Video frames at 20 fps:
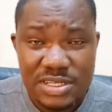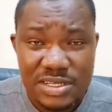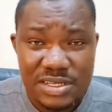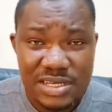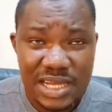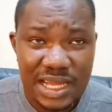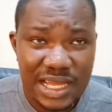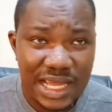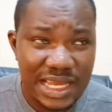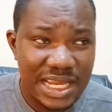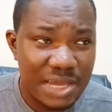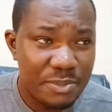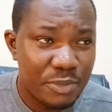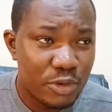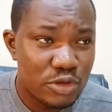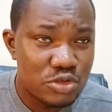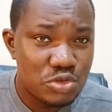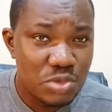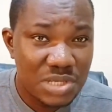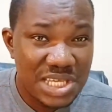That can help
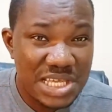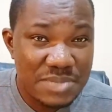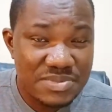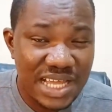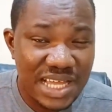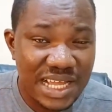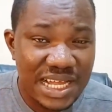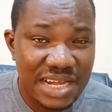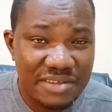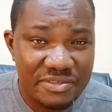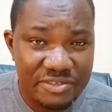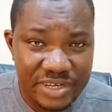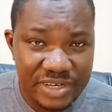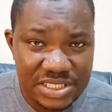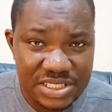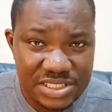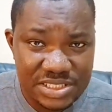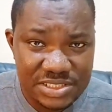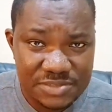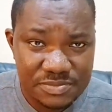us to keep Saka
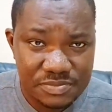fresh.